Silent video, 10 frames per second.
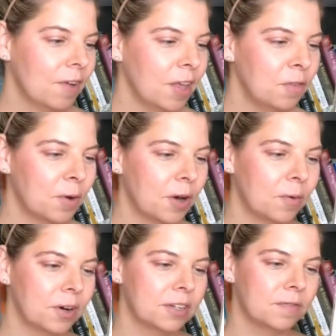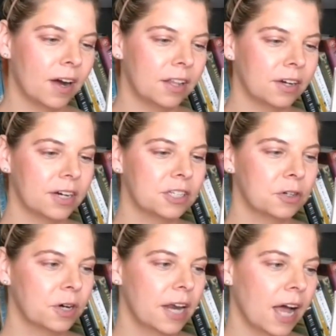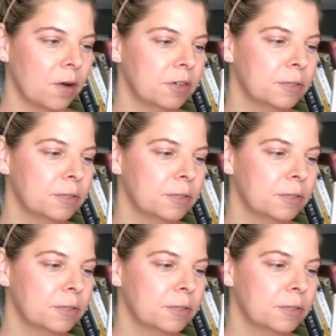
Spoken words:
Faith Wentworth's father is a renowned